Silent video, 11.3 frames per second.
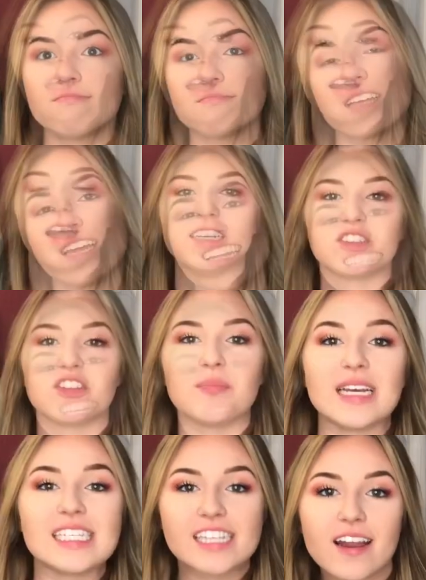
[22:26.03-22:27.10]
Alright, so the
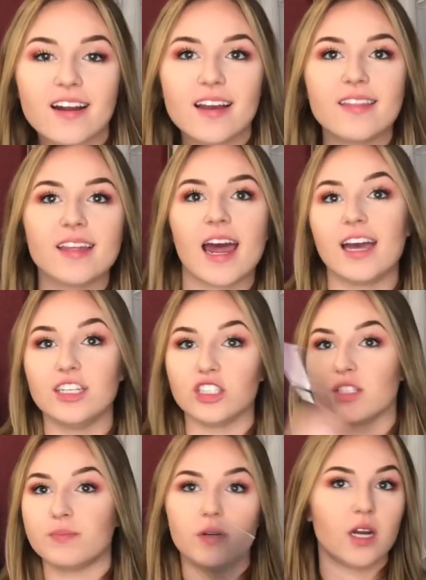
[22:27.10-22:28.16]
mascara that I
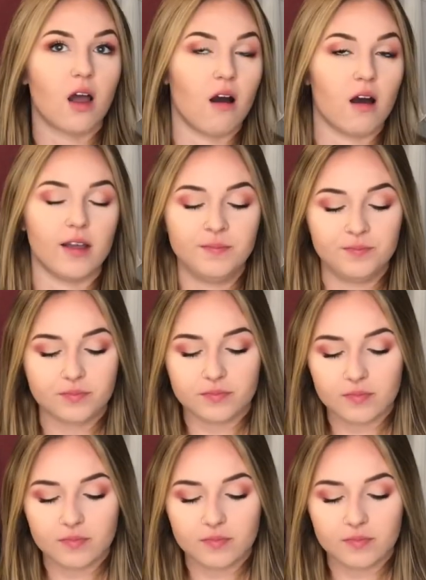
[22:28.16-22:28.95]
just put on,